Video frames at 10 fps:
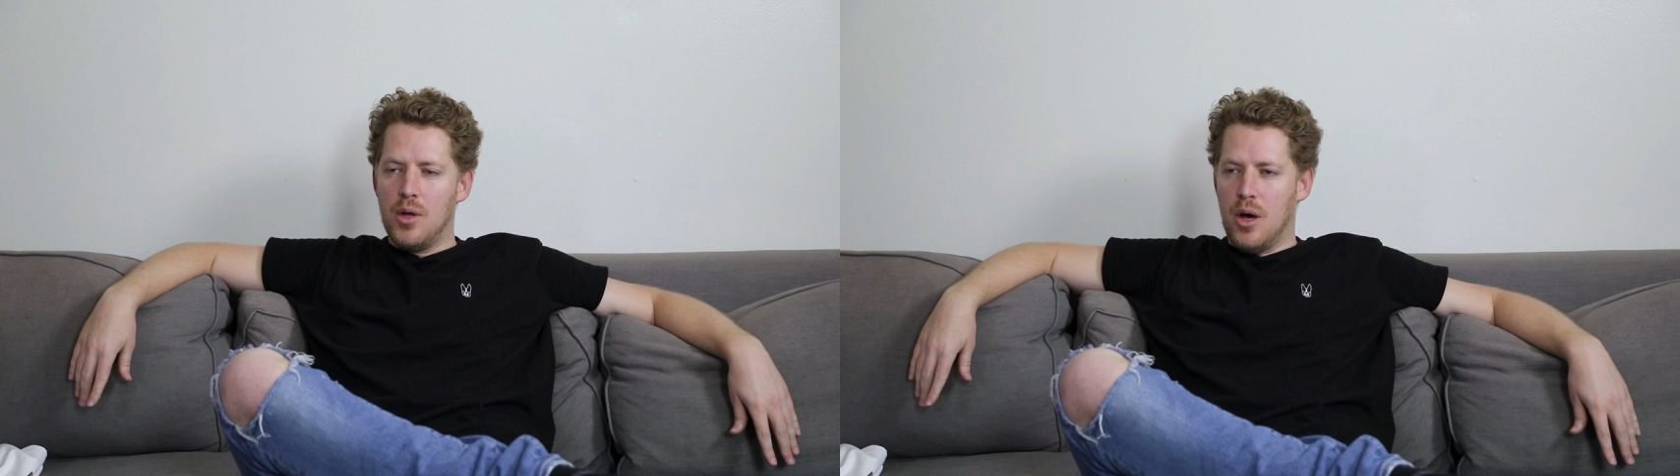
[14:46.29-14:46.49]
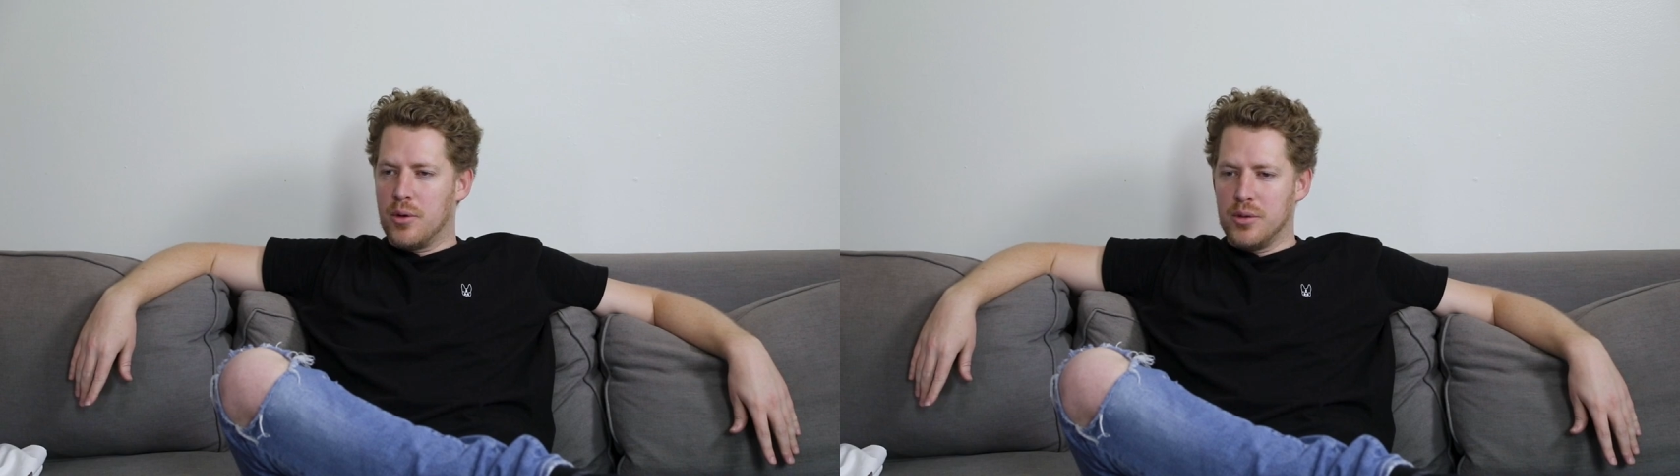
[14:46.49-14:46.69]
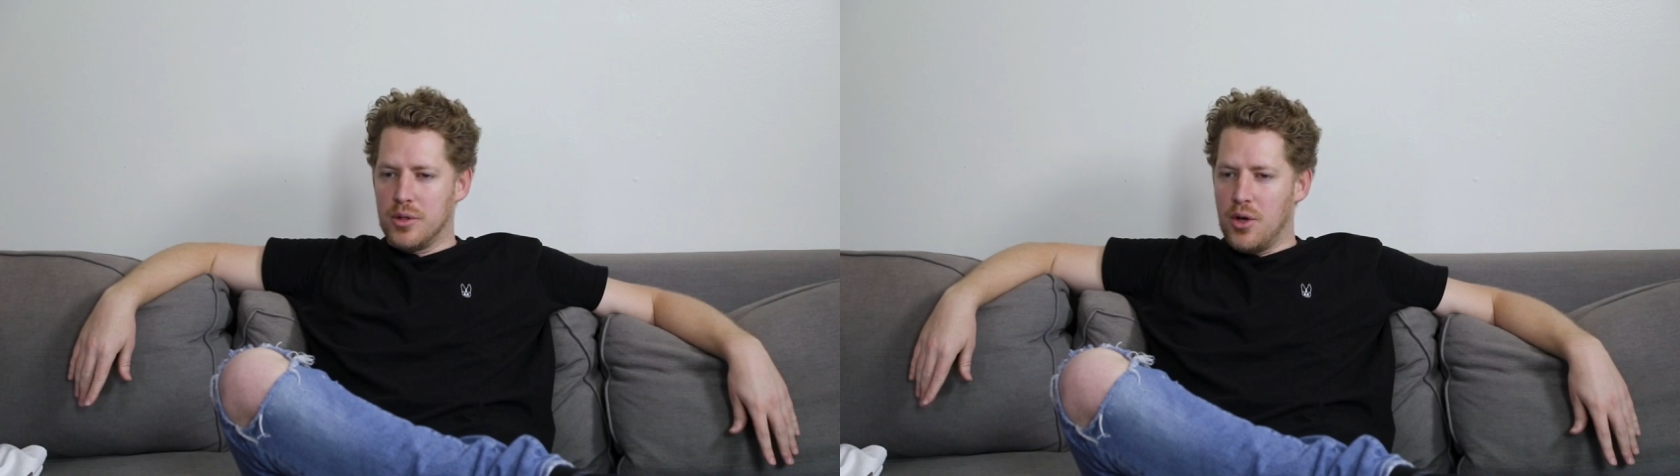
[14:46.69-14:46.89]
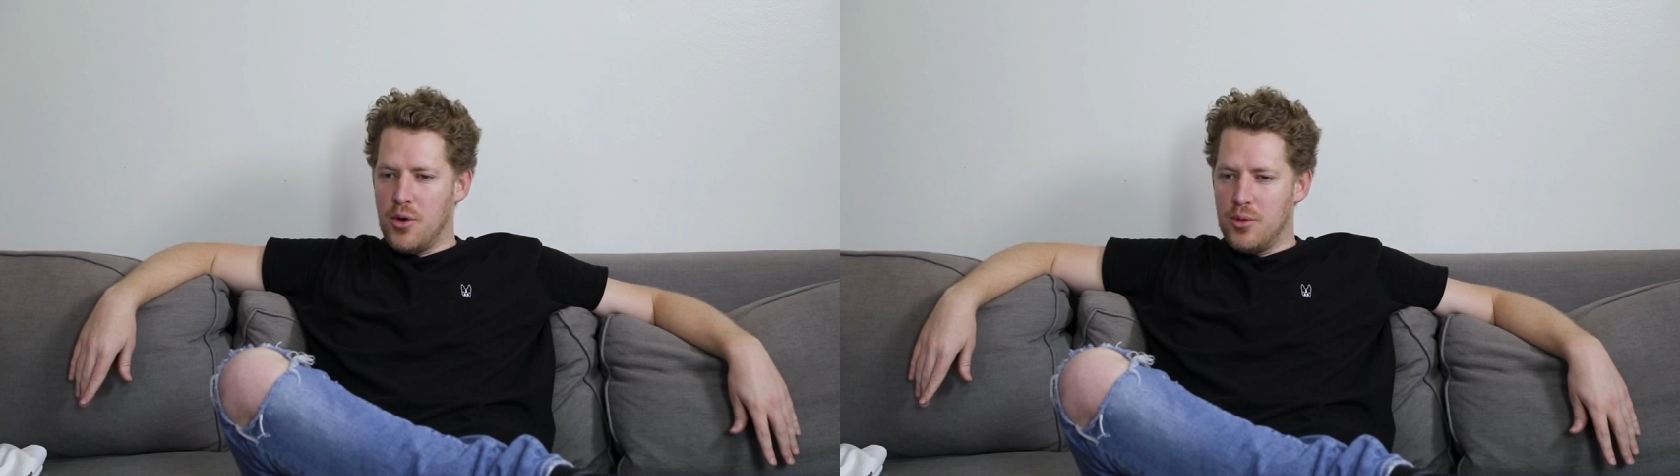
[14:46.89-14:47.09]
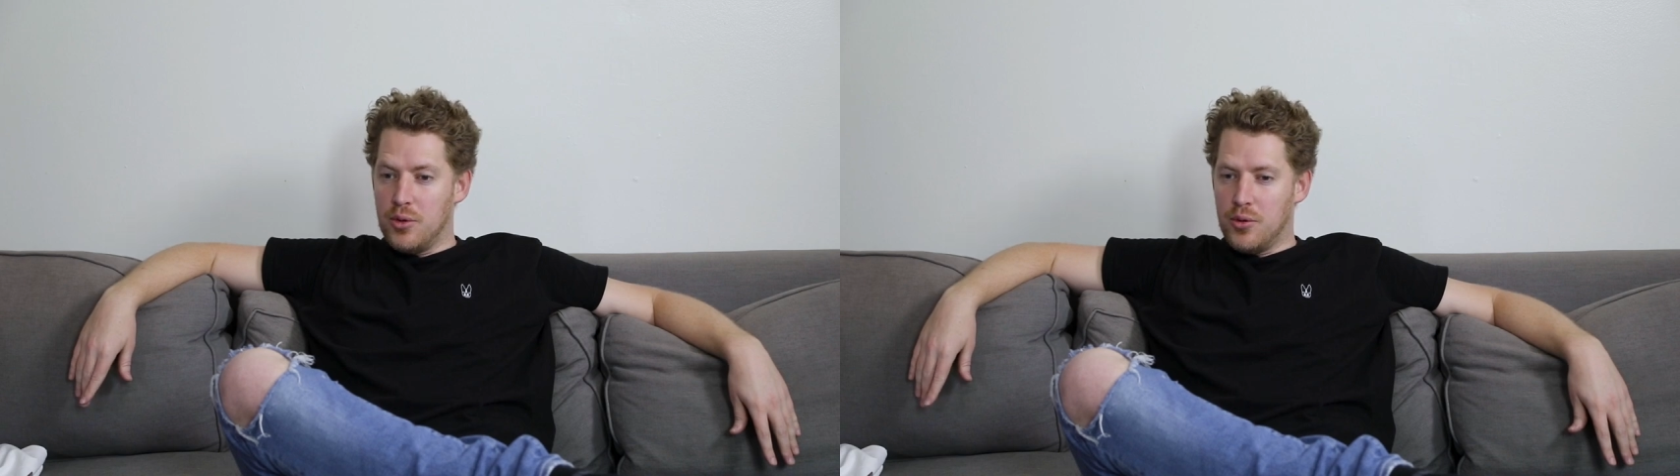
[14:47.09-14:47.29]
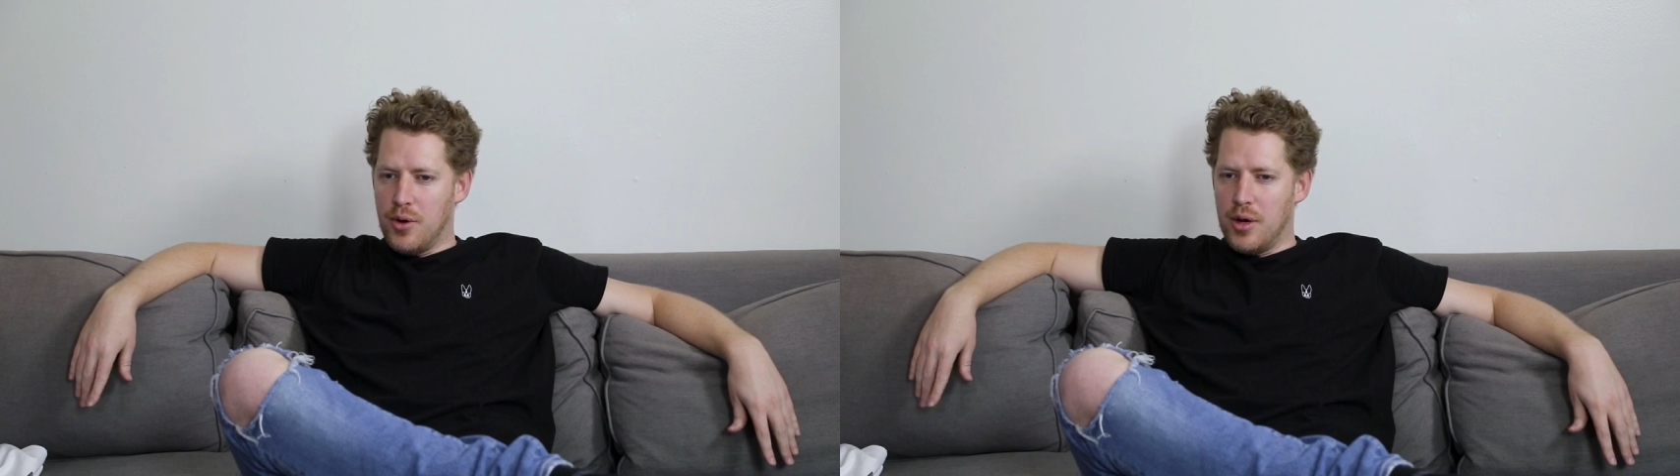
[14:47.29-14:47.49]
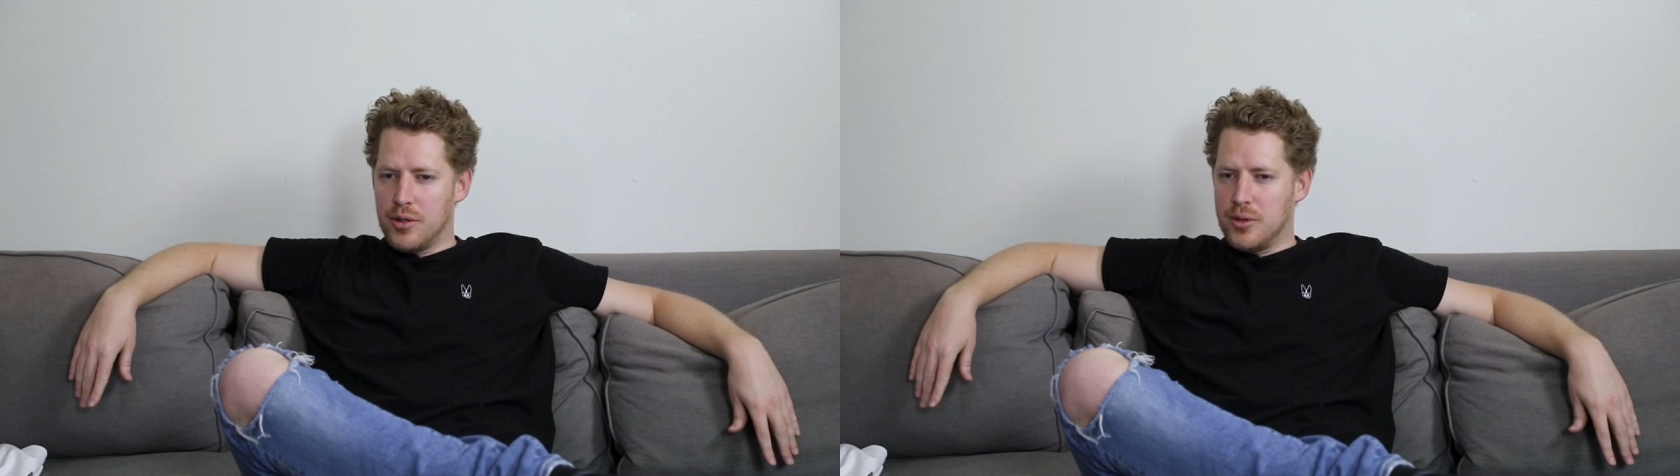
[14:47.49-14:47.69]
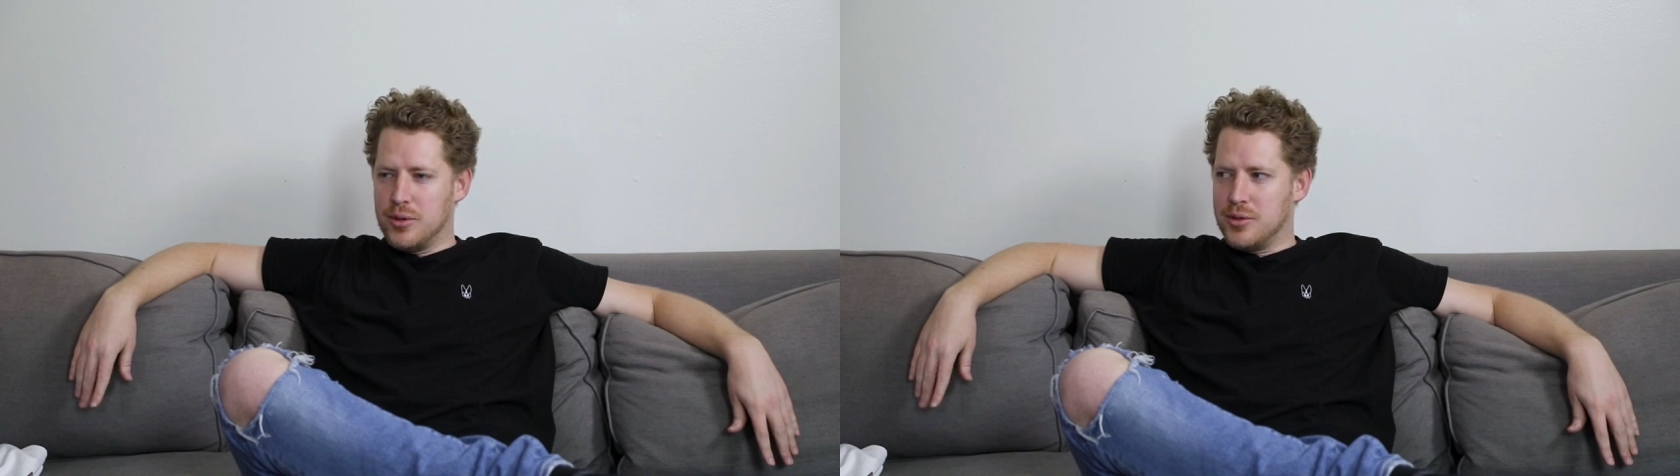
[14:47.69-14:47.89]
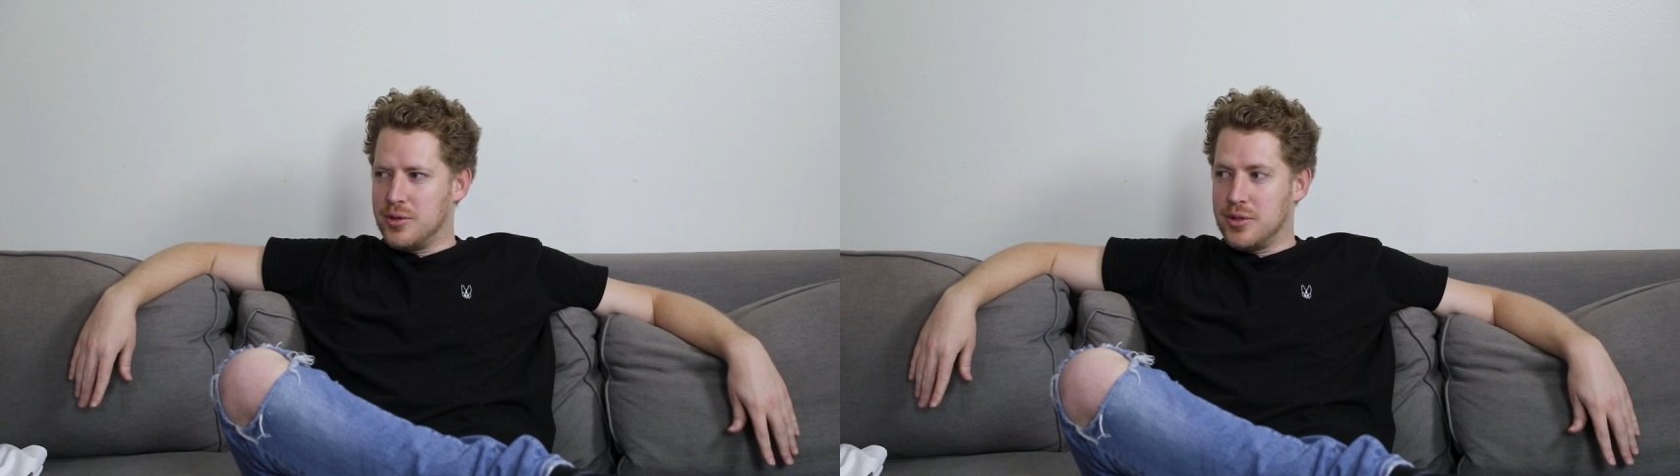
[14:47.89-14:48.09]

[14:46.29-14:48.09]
Awkward Goat Chronicles